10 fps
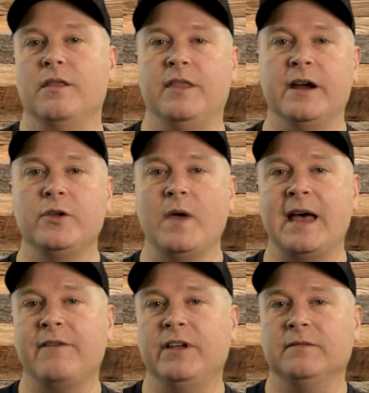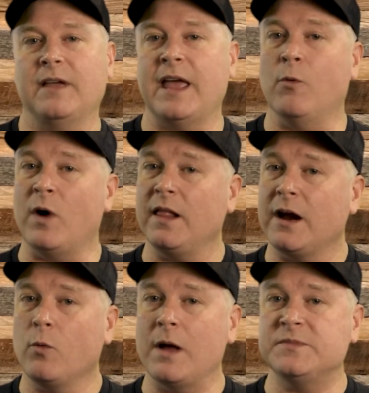There you have it. And while
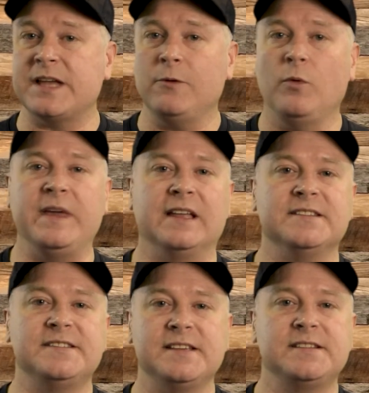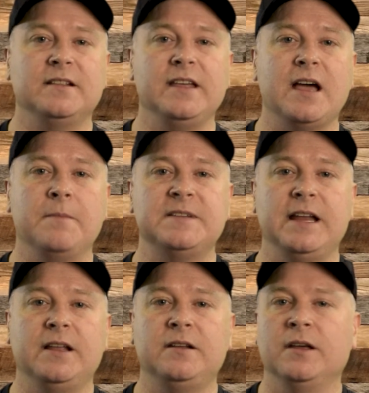our website will be consistently
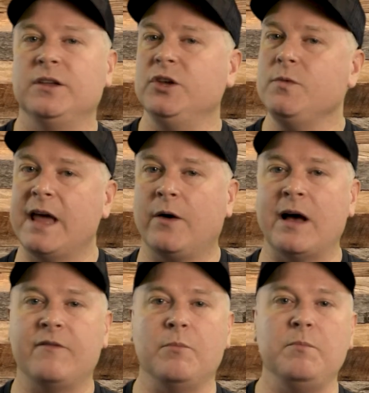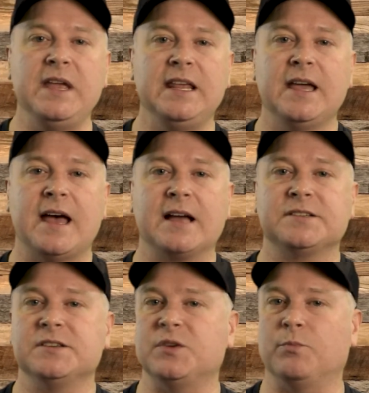updated, you now have immediate
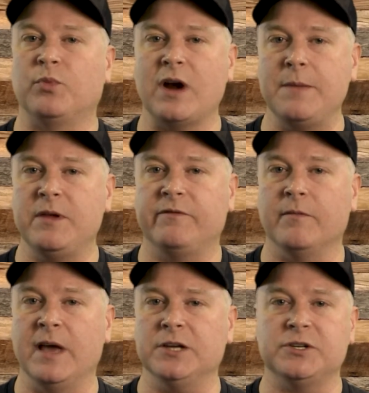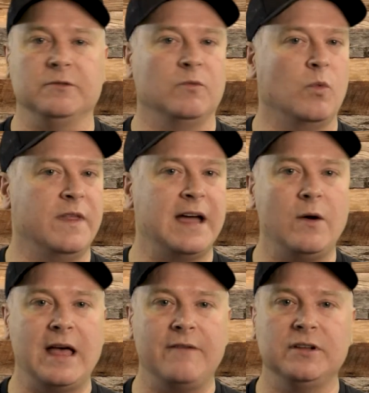access to prime information without
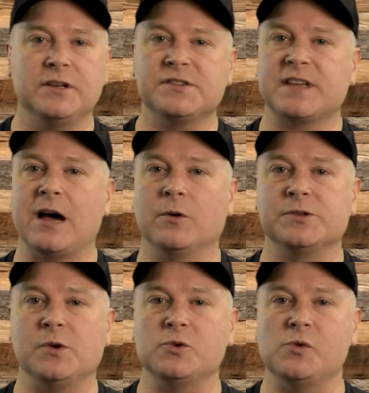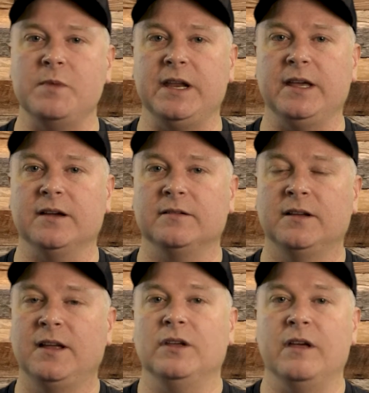having to scour social media.
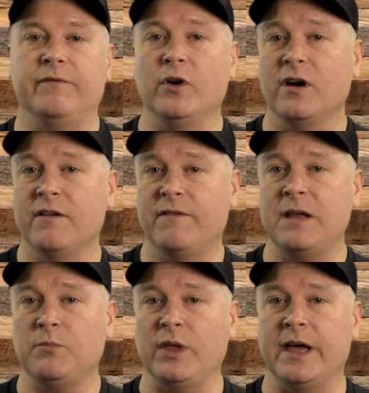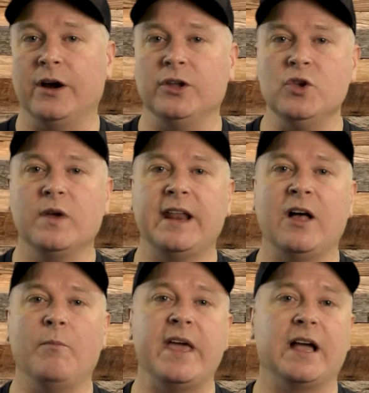If you're an event planner, you can
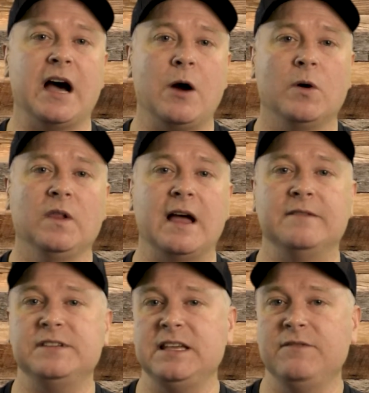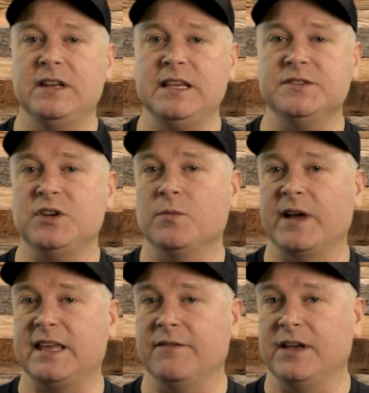help make our lives even easier
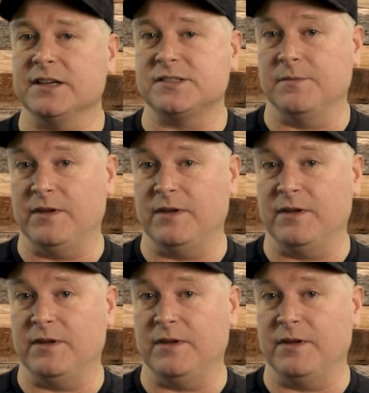by giving us some